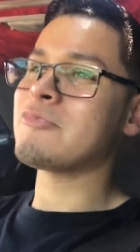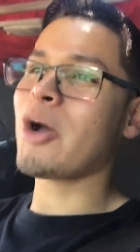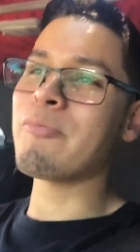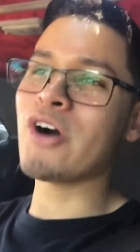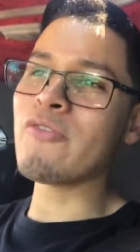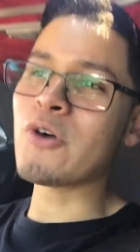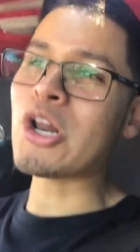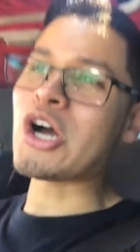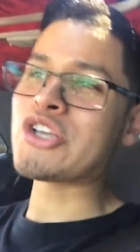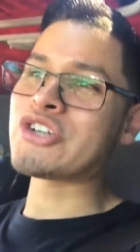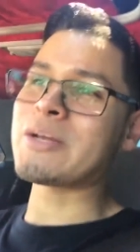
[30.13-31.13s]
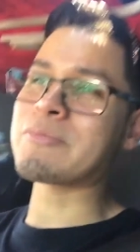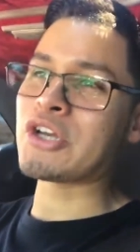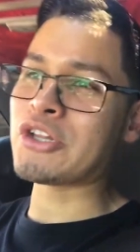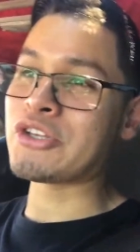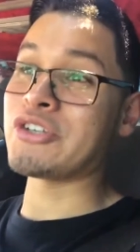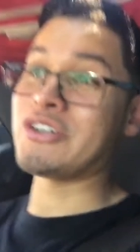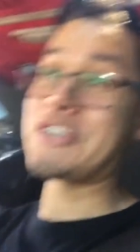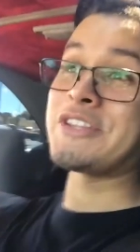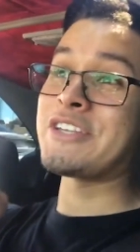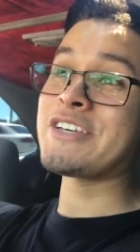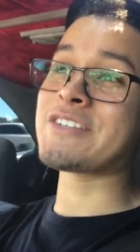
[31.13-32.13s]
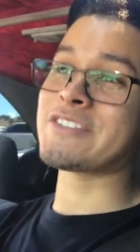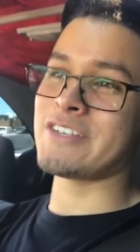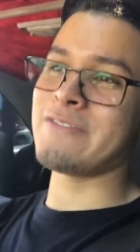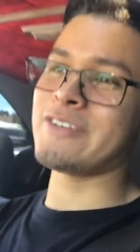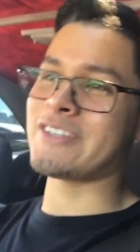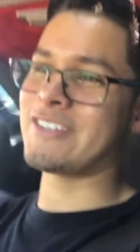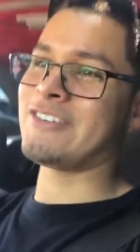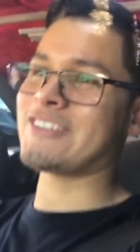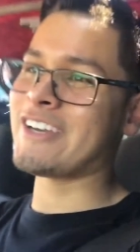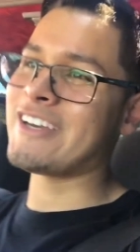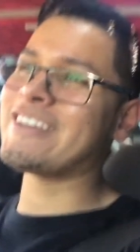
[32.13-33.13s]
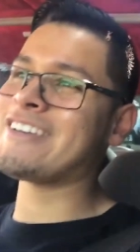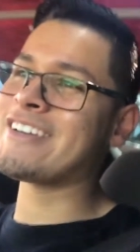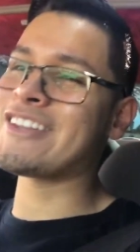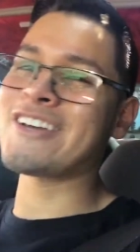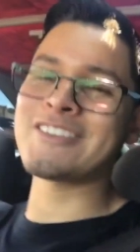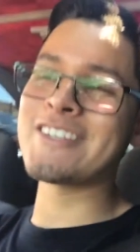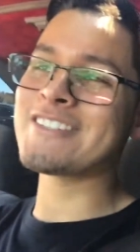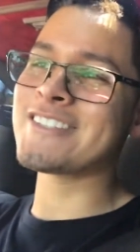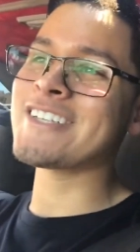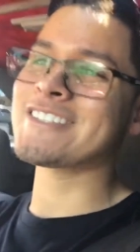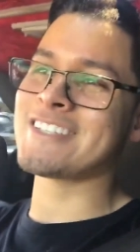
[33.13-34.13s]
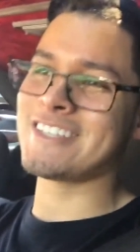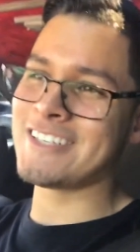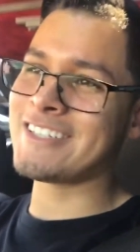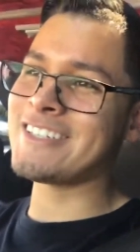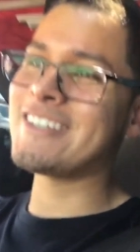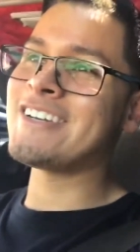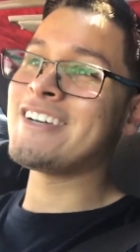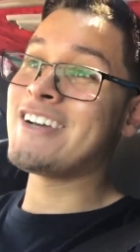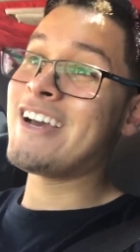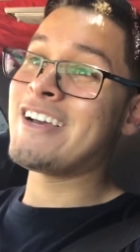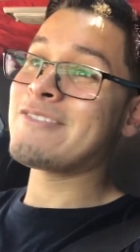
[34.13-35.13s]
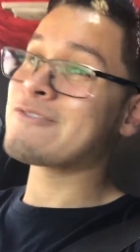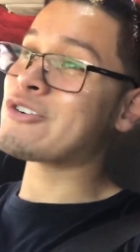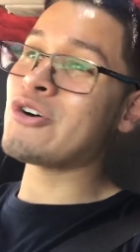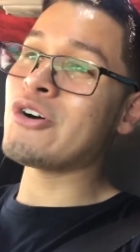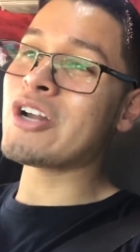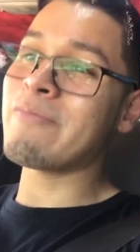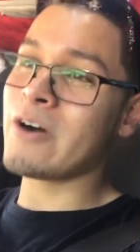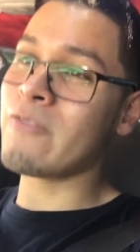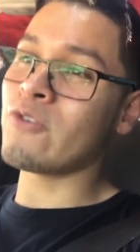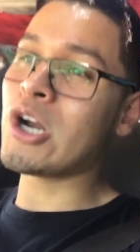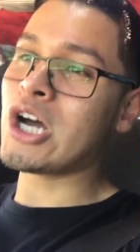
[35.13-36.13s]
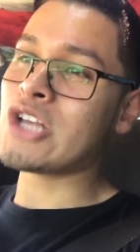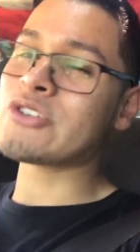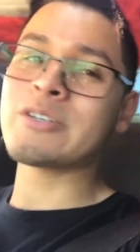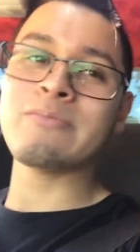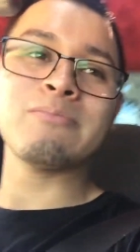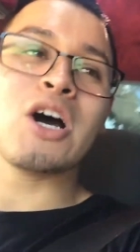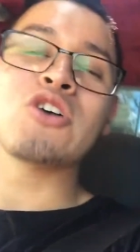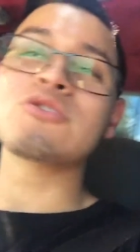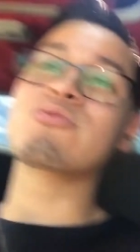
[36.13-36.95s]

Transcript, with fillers: above 100 I'm telling you in this Civic okay in the D16 we're going above 100 miles